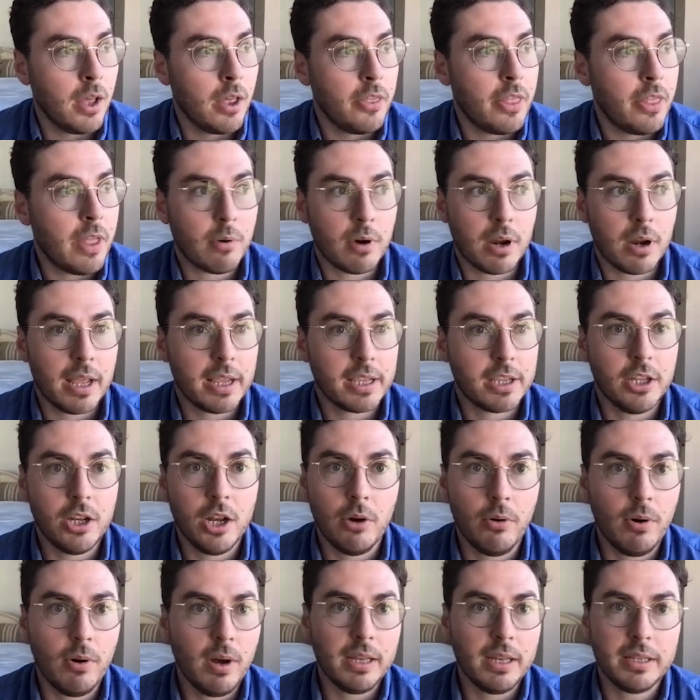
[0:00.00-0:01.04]
they were like, you
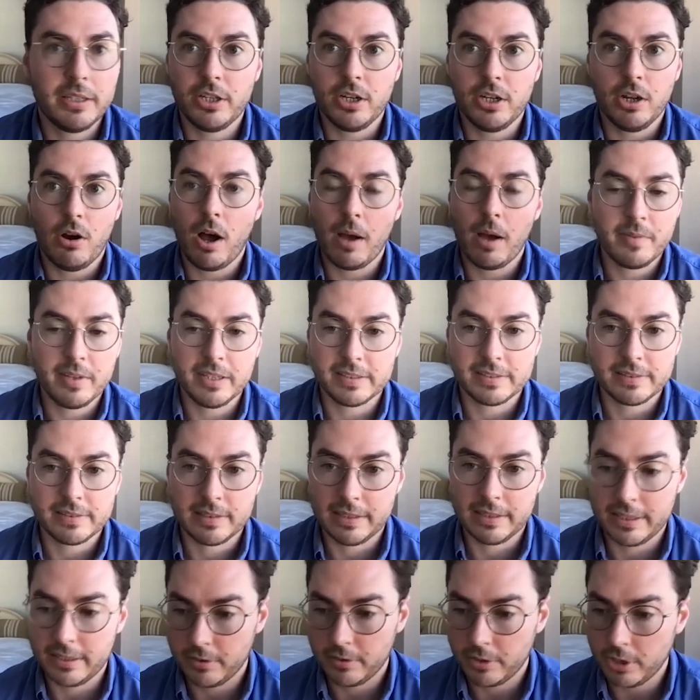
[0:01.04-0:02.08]
know what,
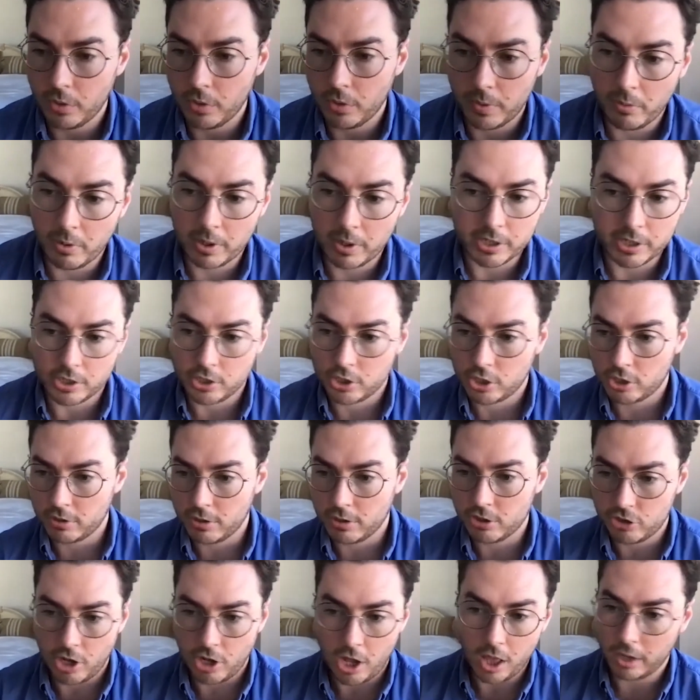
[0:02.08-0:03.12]
obviously, we want to
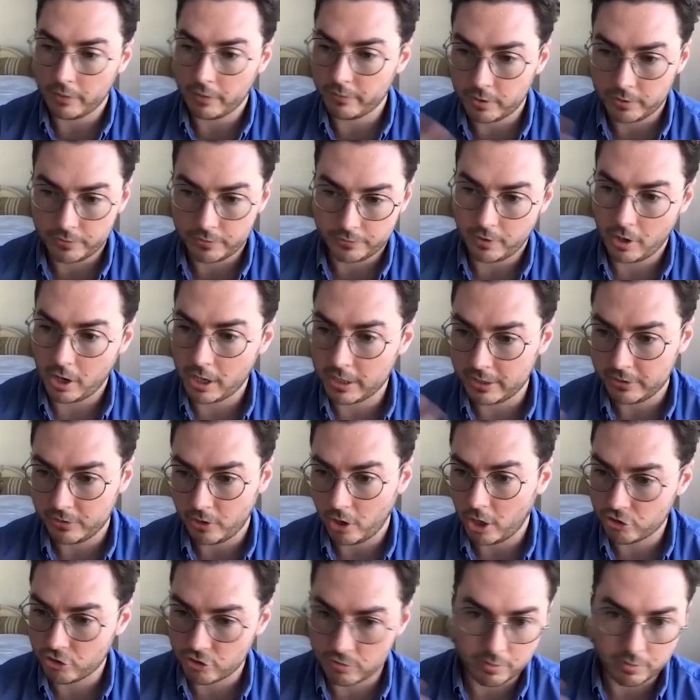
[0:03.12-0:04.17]
encourage Oliver on his
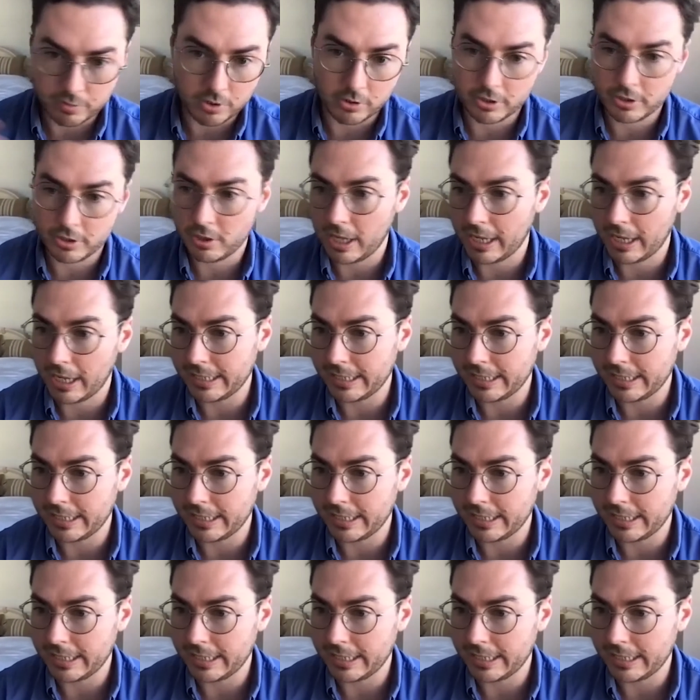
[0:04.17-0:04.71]
entrepreneurial